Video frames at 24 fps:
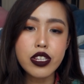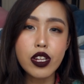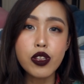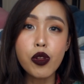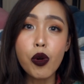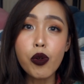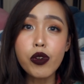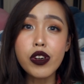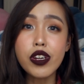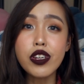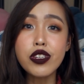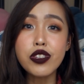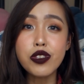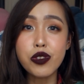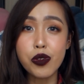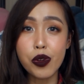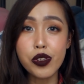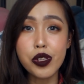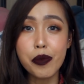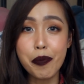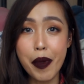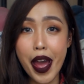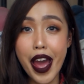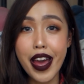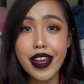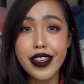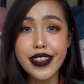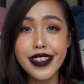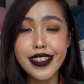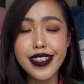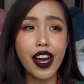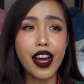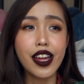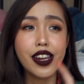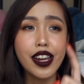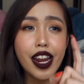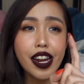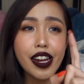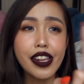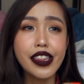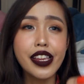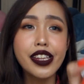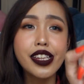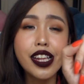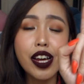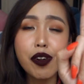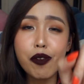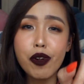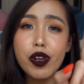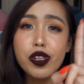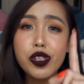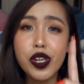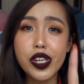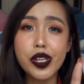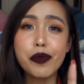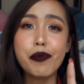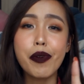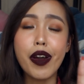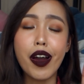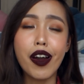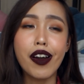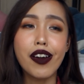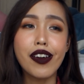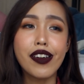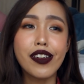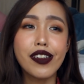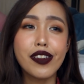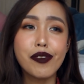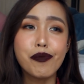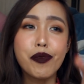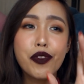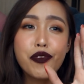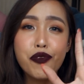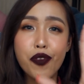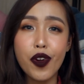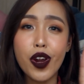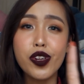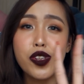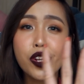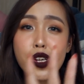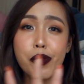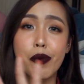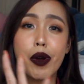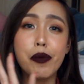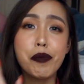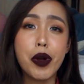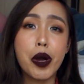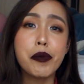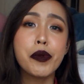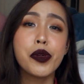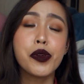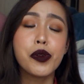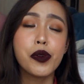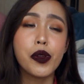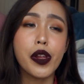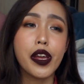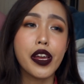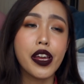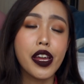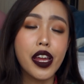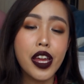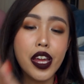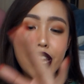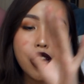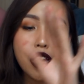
the locals know the best. Another thing that I want to talk about before I talk about Bibi Guling,